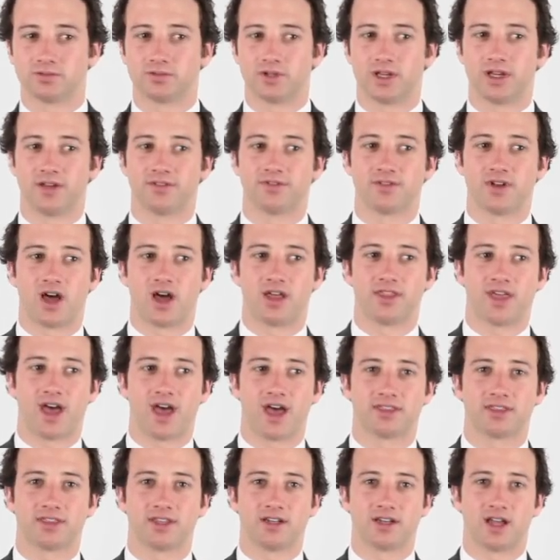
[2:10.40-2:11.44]
if not
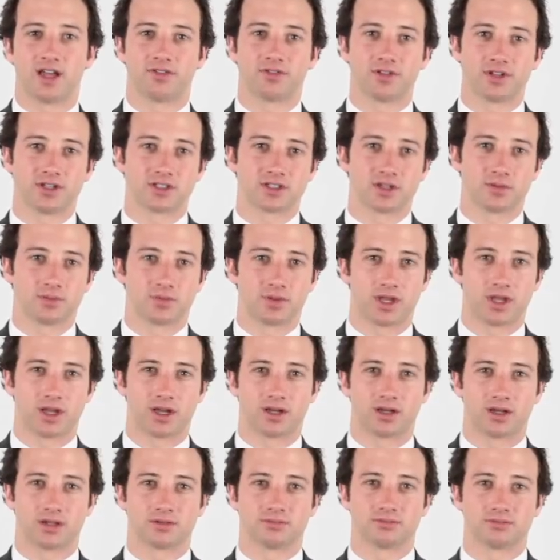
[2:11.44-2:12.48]
that, then definitely
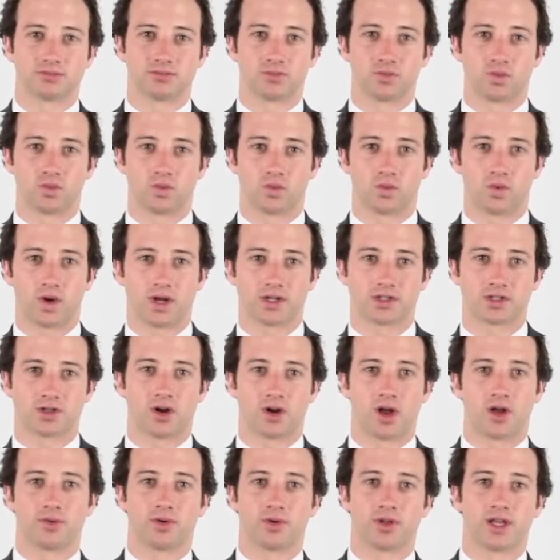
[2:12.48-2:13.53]
something
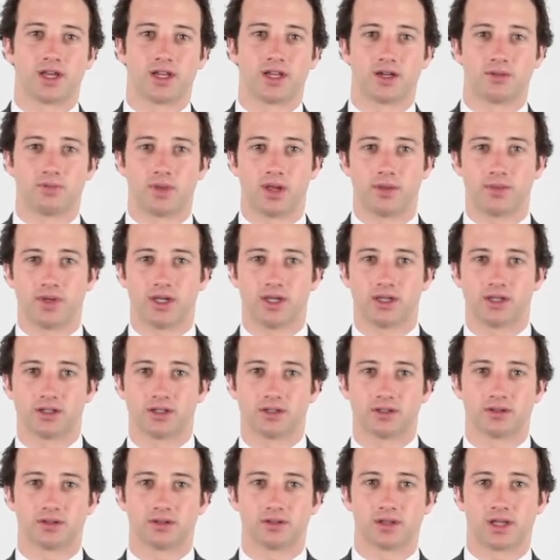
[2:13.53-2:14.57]
restaurant related, maybe
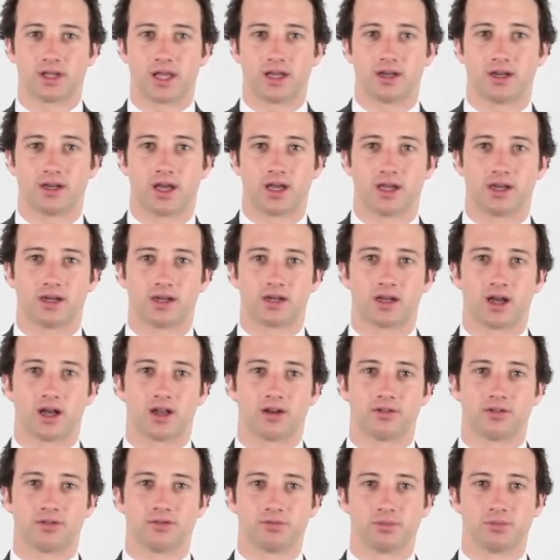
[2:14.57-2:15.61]
a late night kind
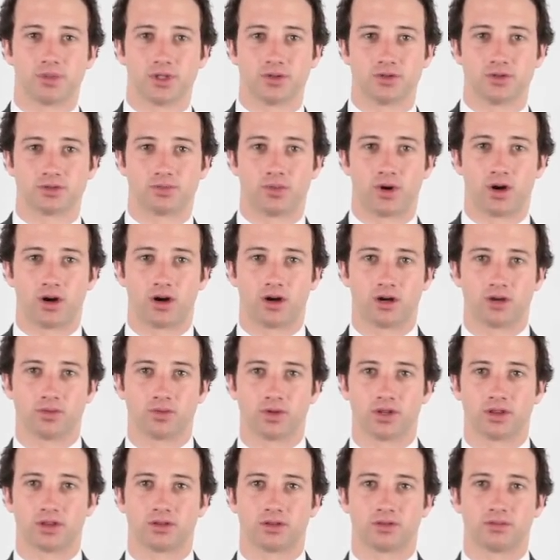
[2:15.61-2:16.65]
of blues bar
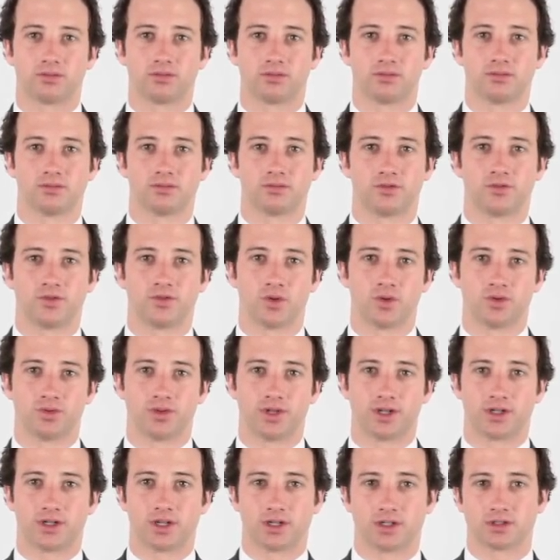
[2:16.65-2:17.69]
with food
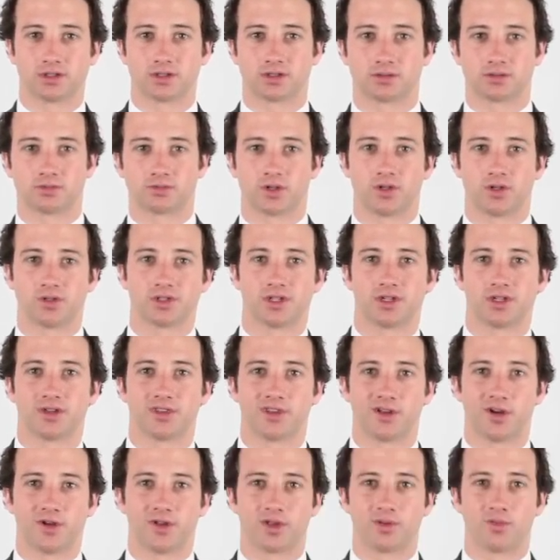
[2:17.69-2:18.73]
that goes into
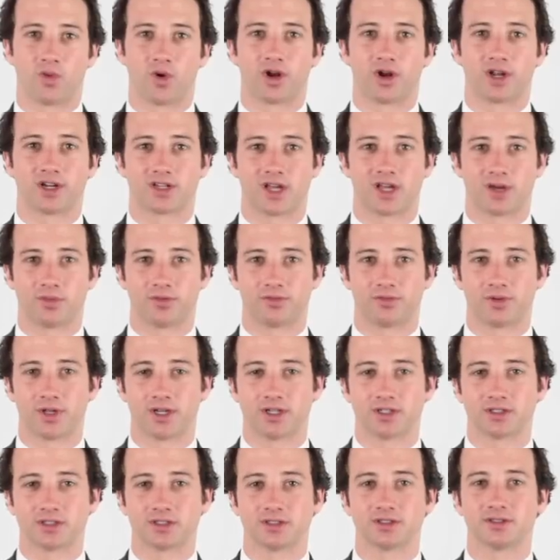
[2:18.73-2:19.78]
the early morning type of
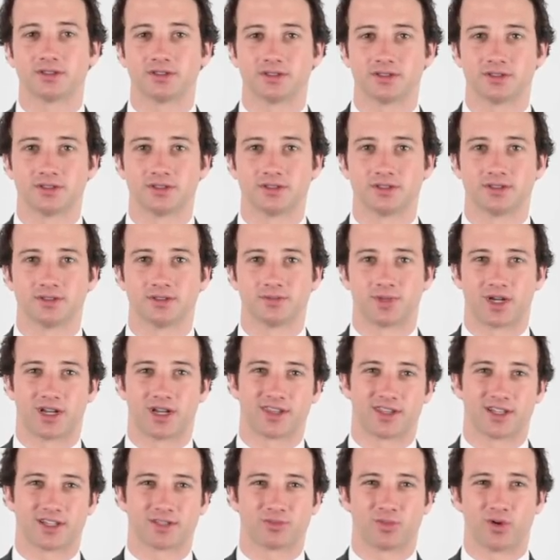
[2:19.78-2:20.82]
place. But I
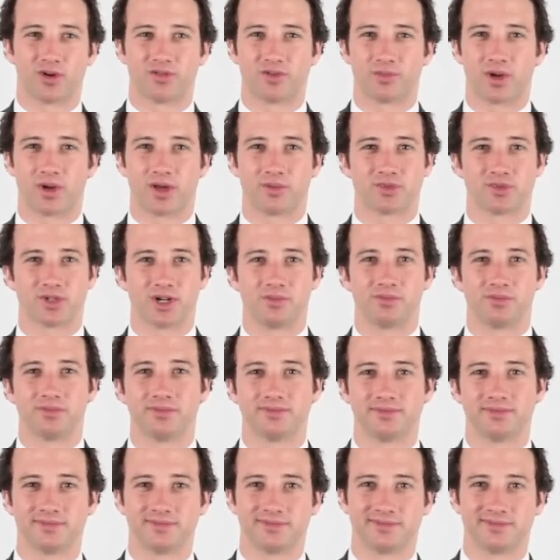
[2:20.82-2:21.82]
think that's more of a pipe dream.